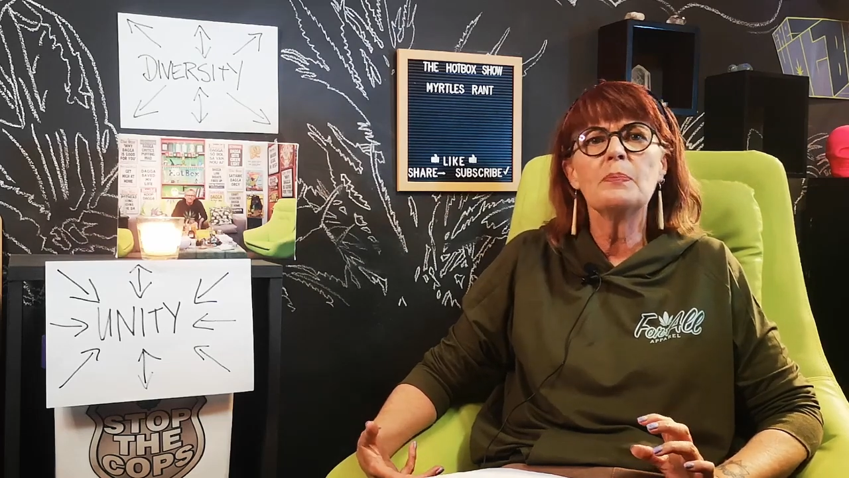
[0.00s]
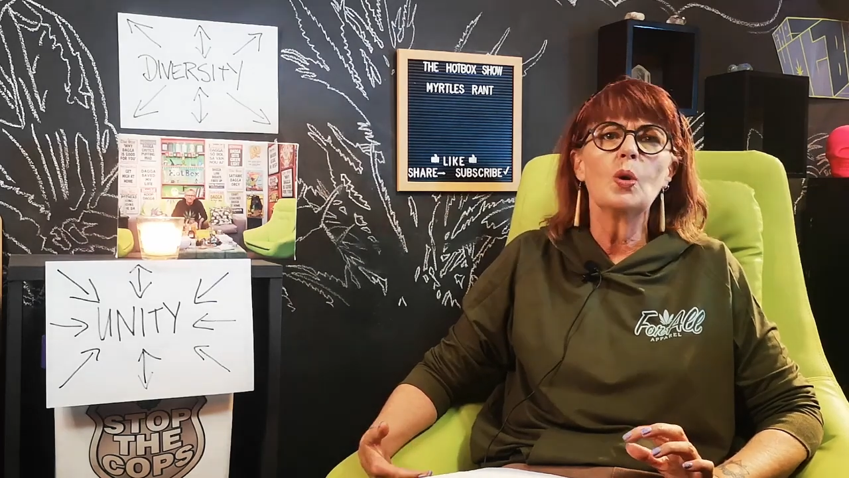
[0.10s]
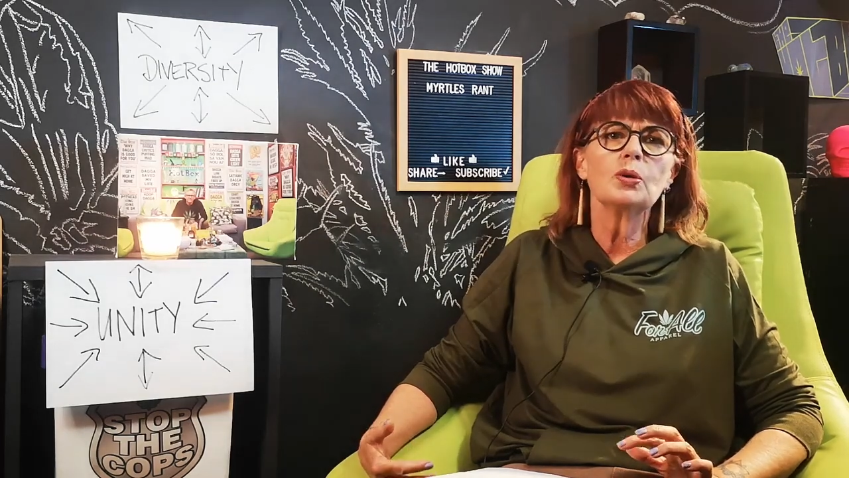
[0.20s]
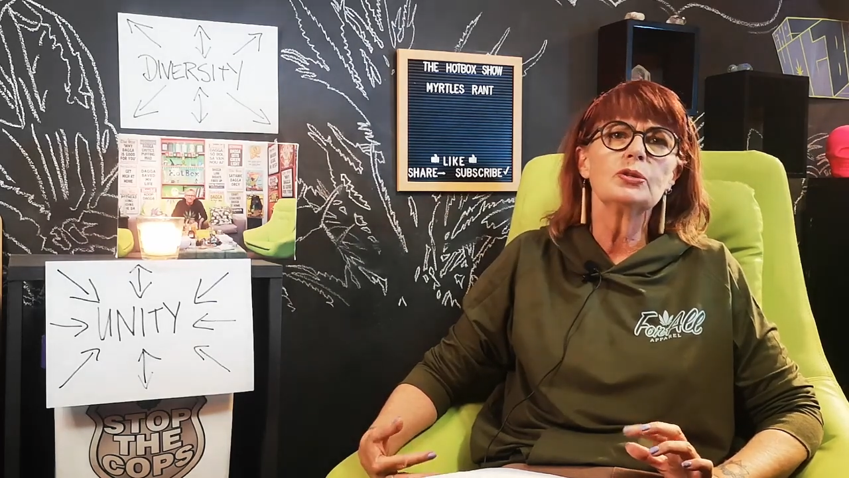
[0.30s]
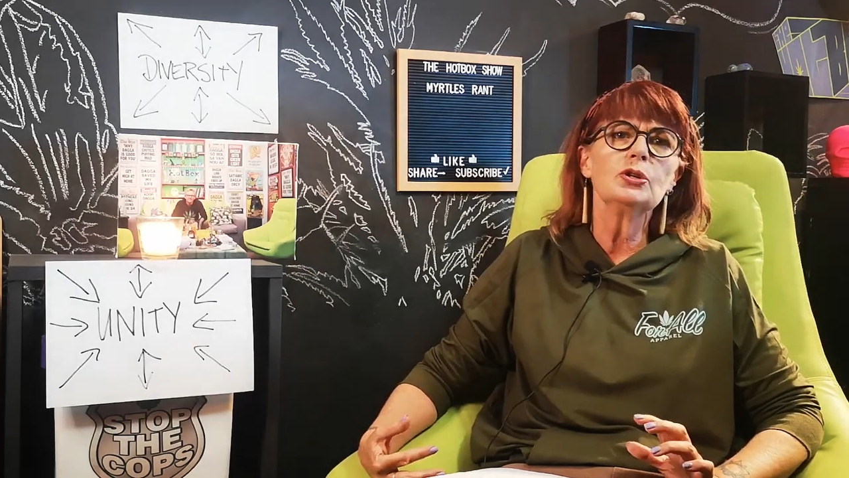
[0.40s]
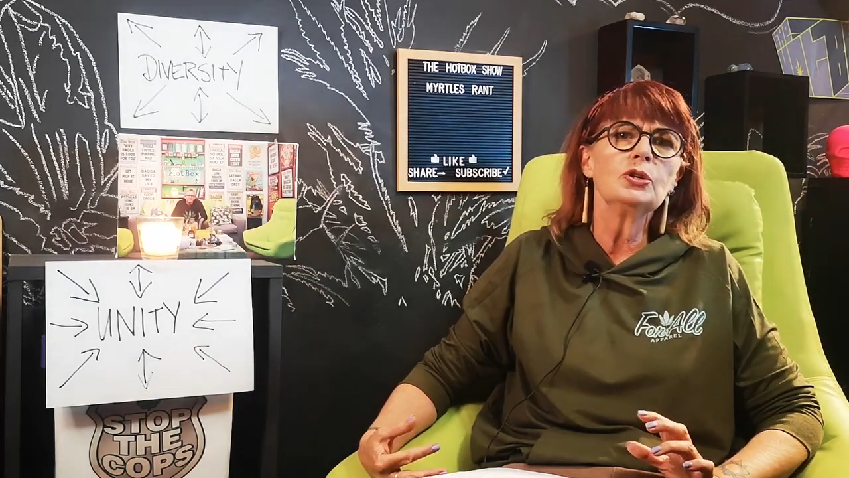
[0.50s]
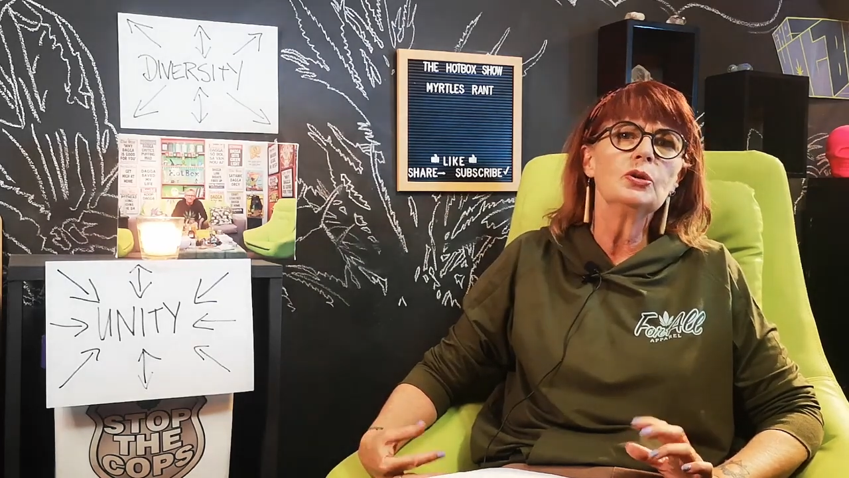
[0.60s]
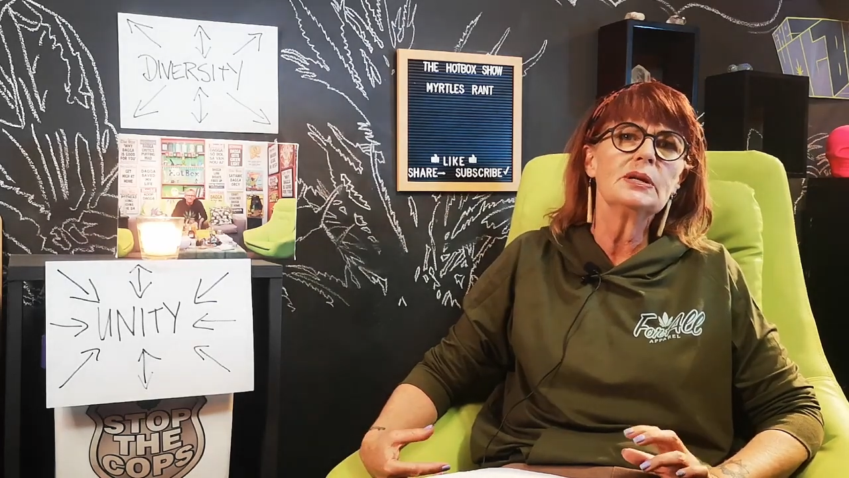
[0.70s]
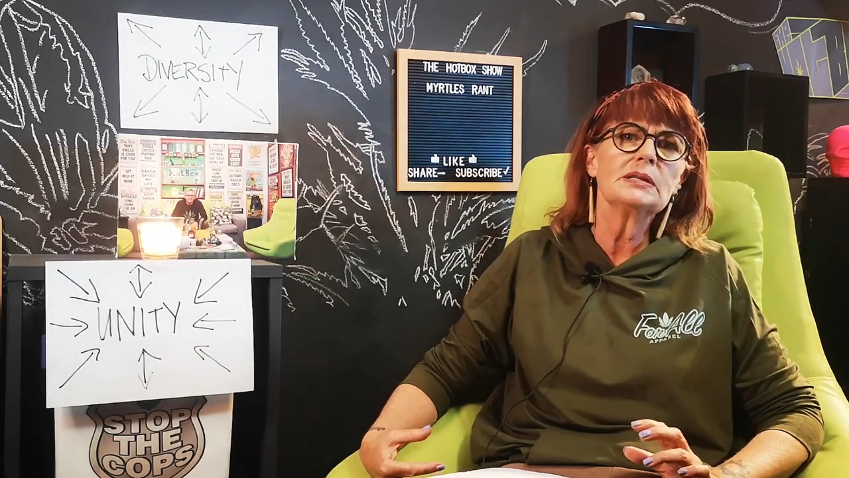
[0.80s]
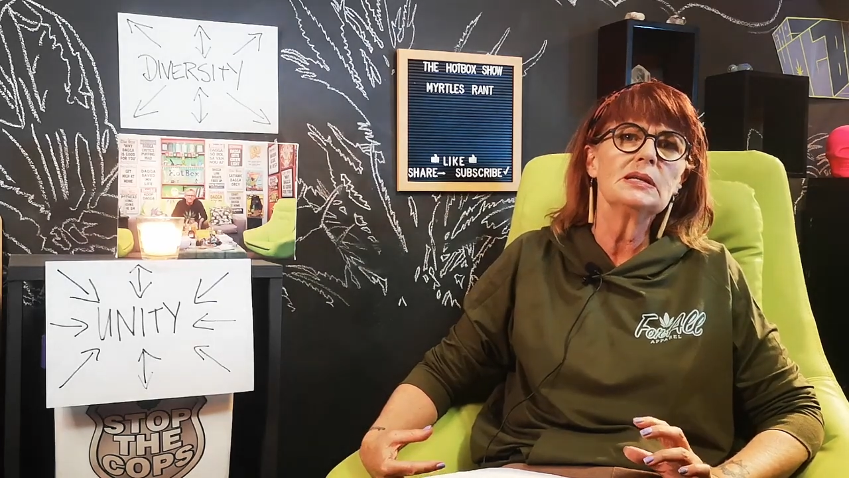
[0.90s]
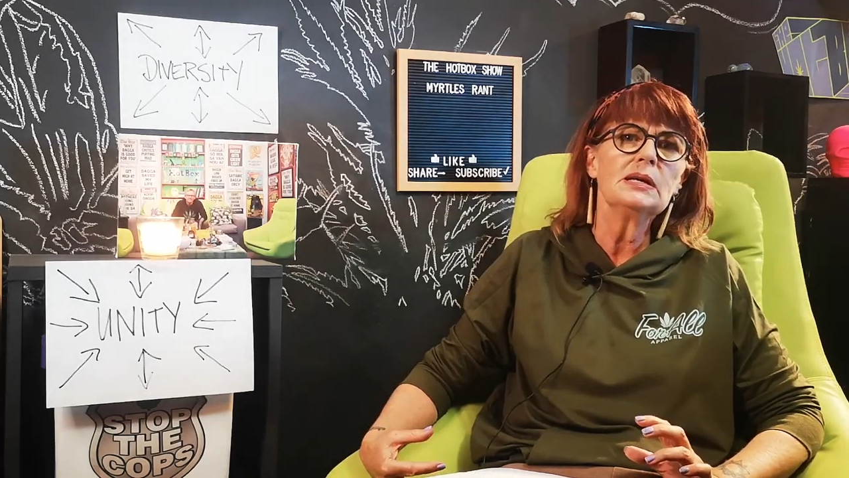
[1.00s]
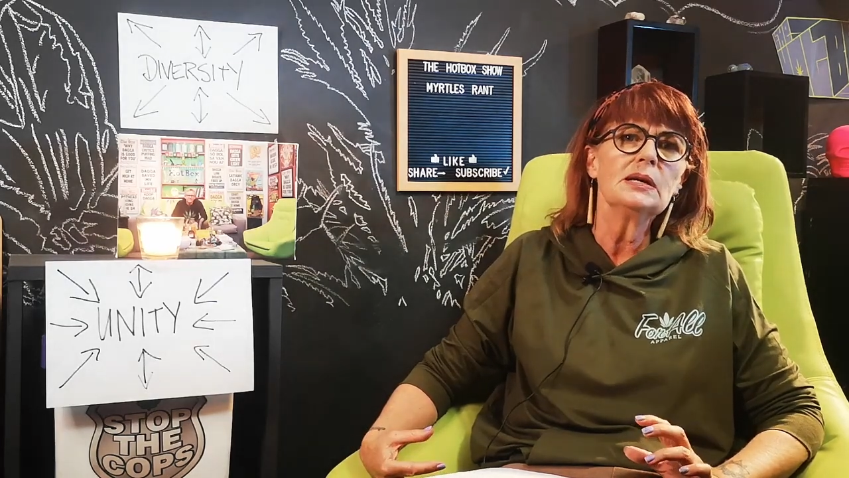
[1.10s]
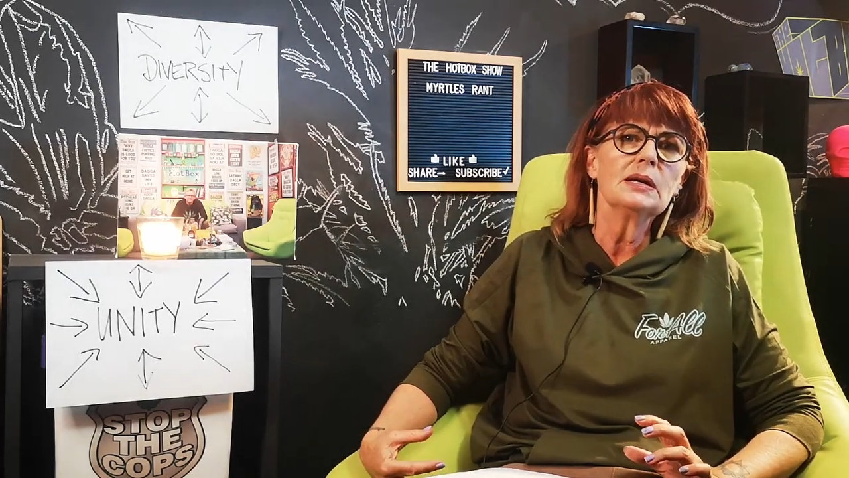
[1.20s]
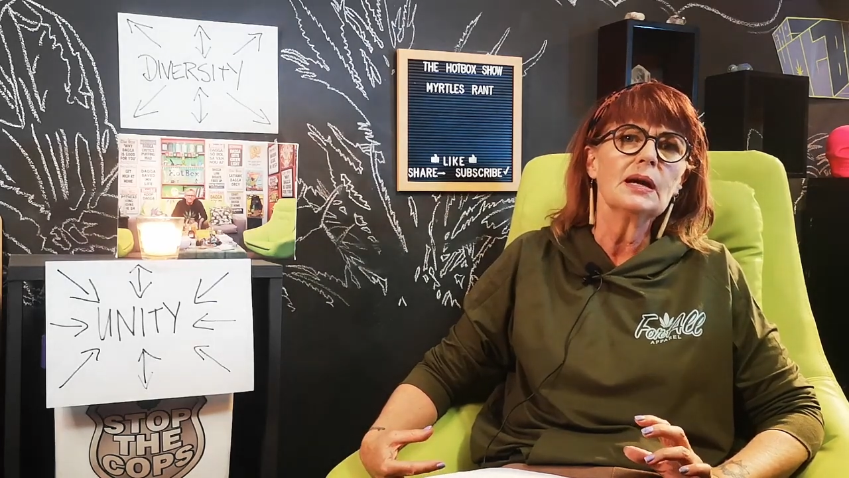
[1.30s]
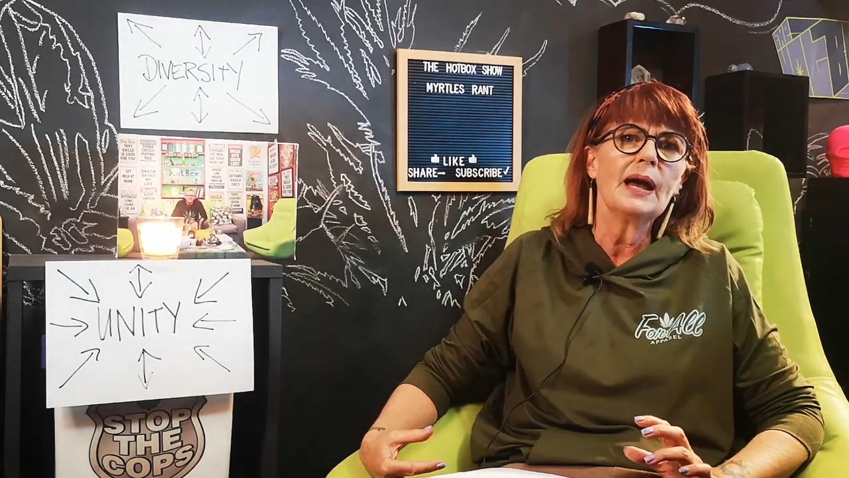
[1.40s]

called unity,